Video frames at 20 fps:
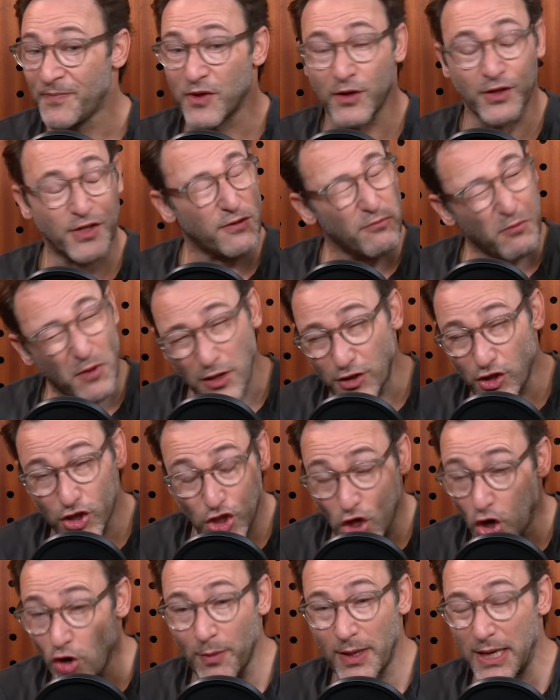There's
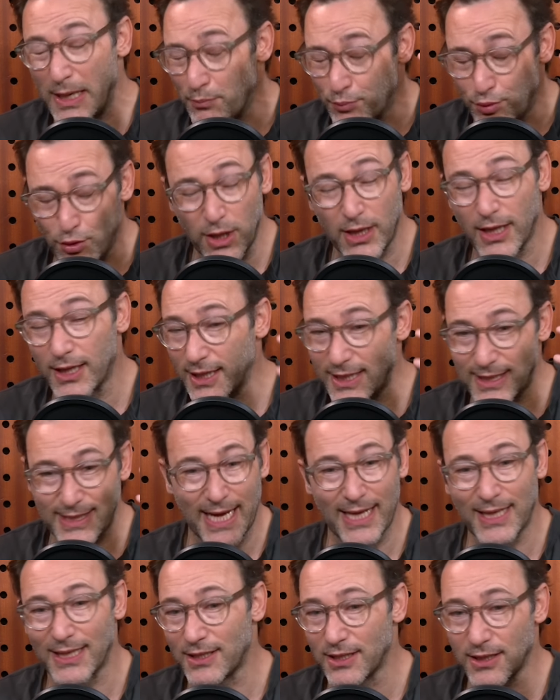so many brilliantly
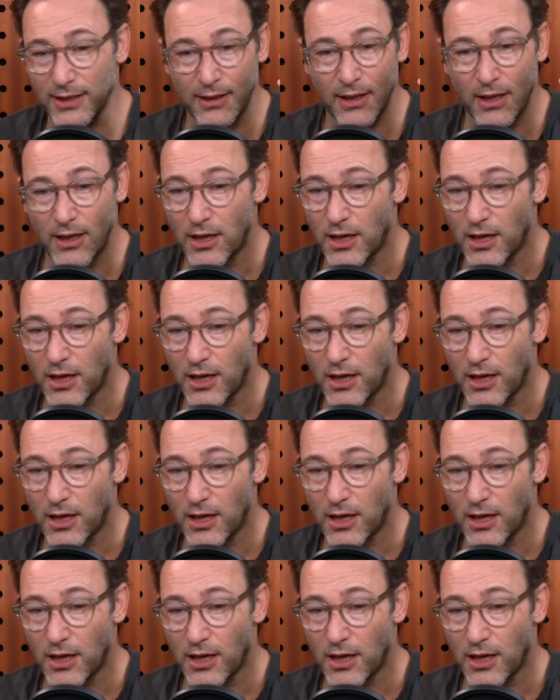talented